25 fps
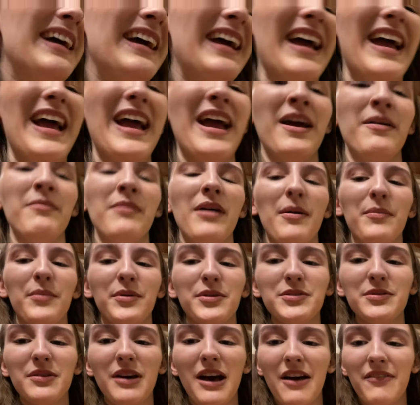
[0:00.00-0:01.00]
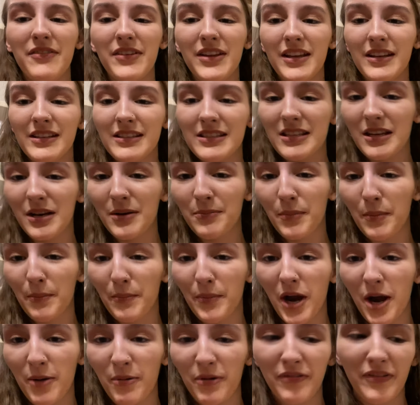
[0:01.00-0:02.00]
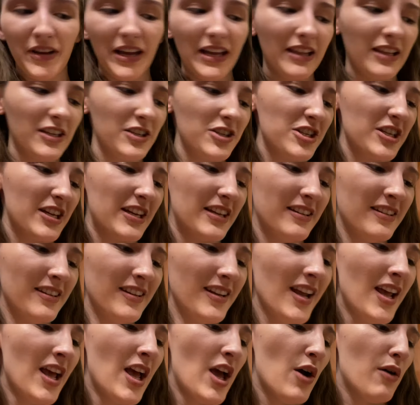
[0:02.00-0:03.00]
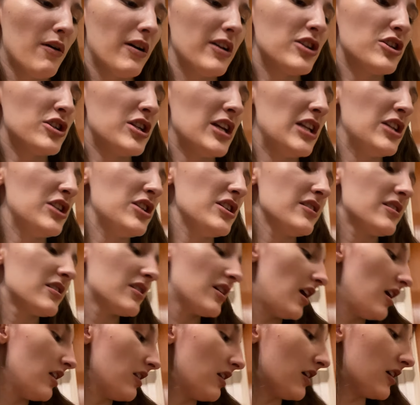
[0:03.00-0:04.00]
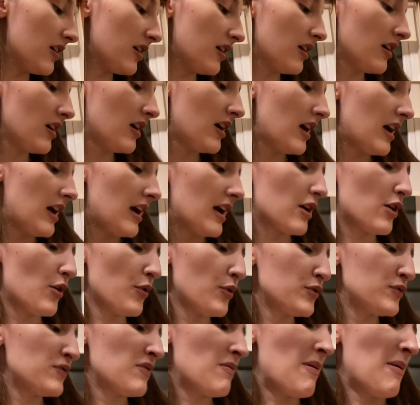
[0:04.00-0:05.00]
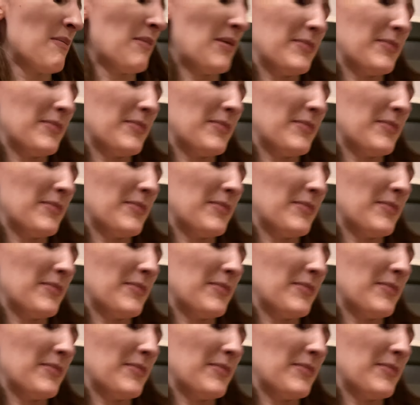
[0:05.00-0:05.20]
I'm also having some Parma Violet gin, which changes colour. Got this from my mum